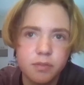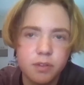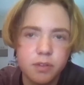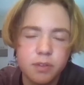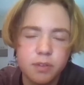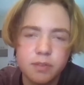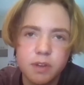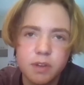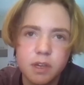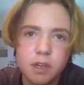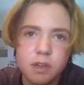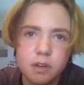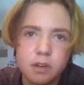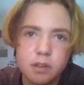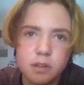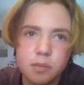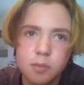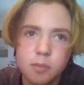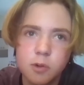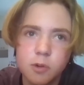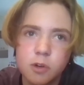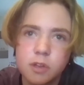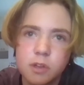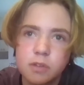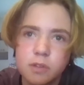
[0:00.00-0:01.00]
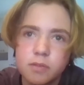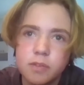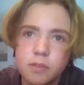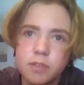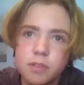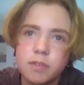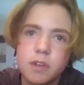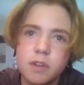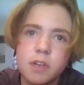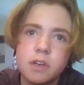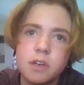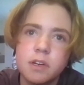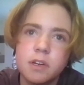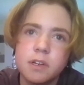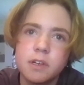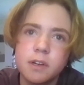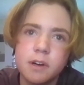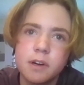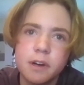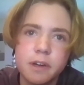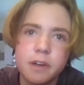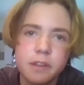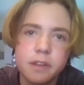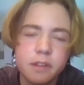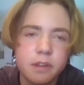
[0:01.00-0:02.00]
15 in the morning, 15 at
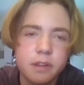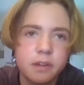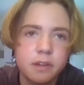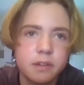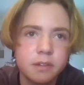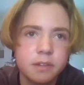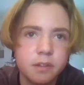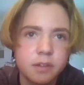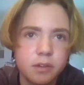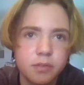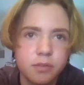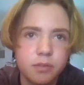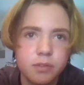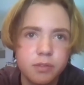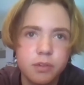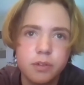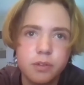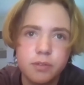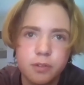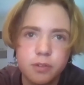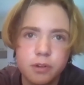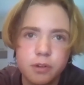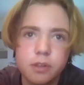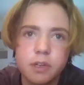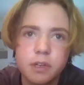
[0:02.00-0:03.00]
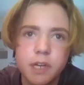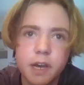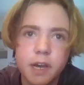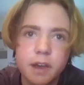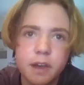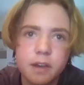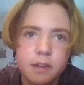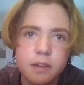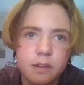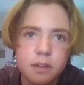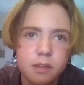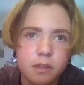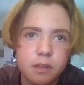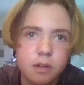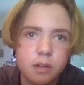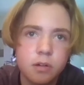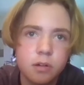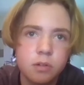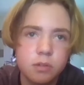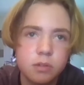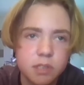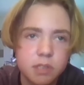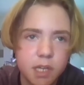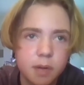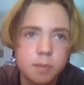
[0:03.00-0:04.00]
night, and then a few through the day. They're all
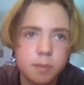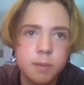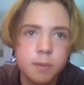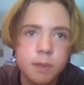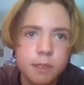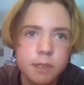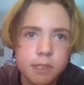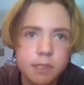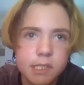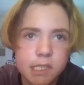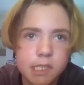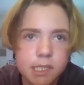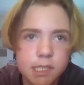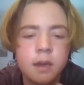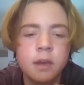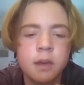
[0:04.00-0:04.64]
tablets.